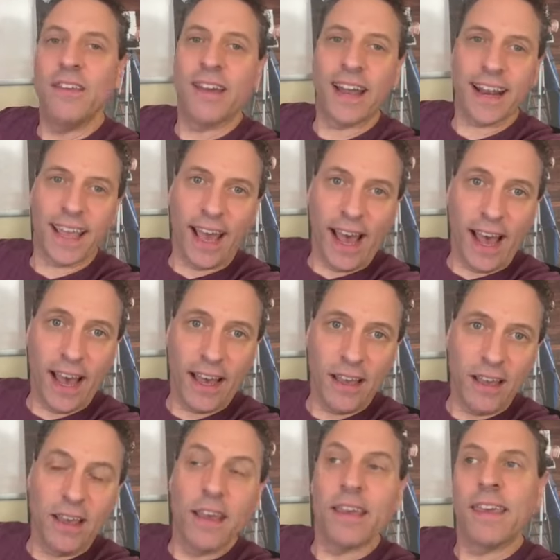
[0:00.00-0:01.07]
You got a
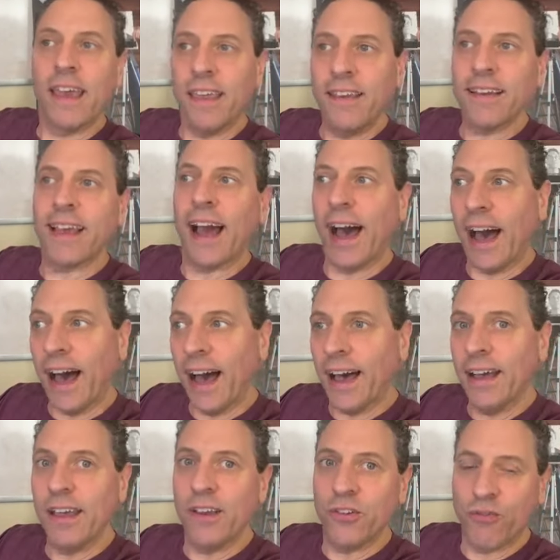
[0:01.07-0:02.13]
car. Get in your
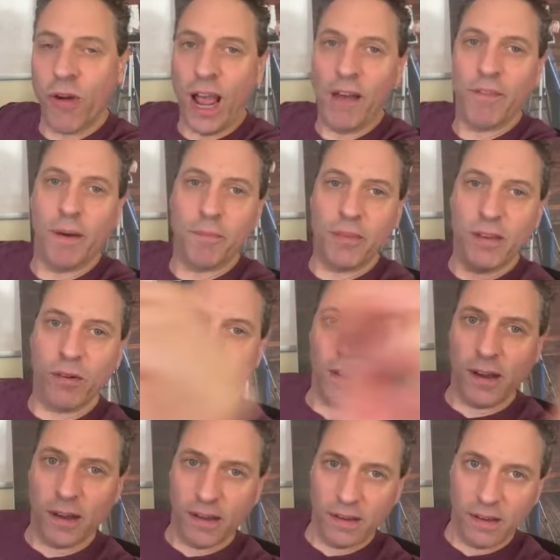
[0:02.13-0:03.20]
car and drive up to
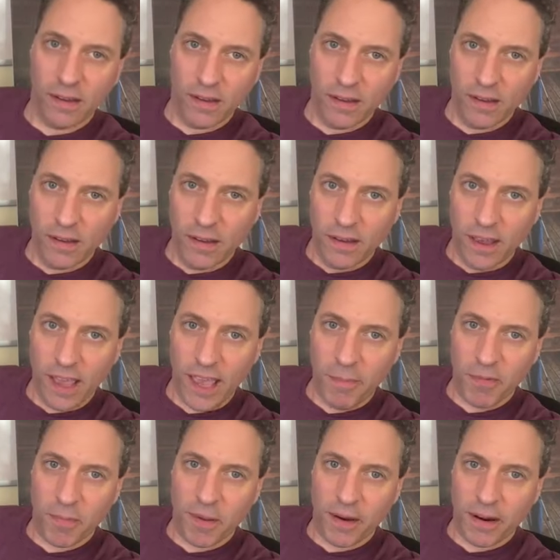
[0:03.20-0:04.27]
uh,
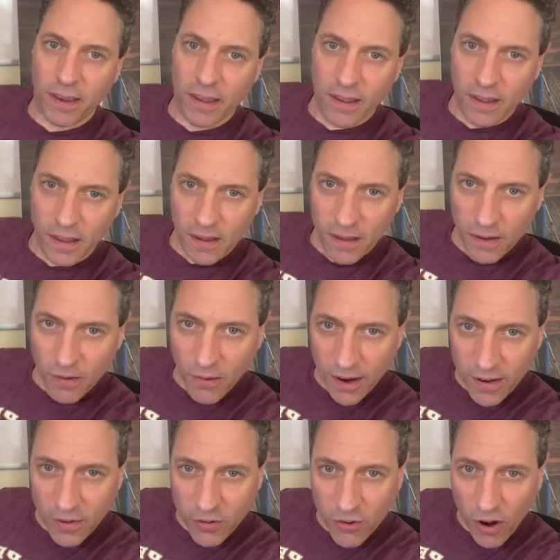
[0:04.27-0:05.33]
Amesbury.
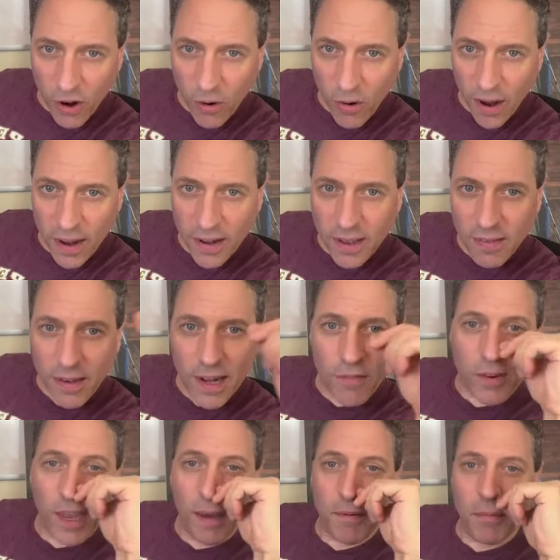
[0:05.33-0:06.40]
Greatest show idea that
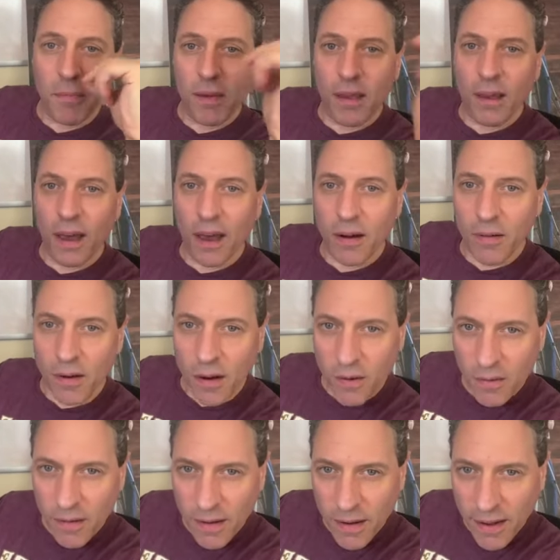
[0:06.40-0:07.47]
never came to be. I don't
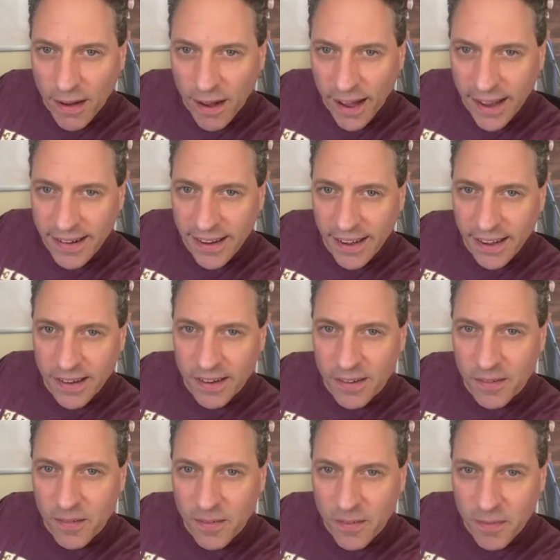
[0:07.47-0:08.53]
know. I did.
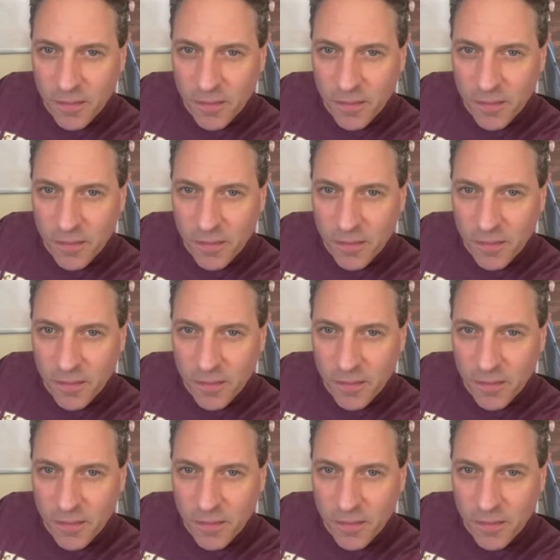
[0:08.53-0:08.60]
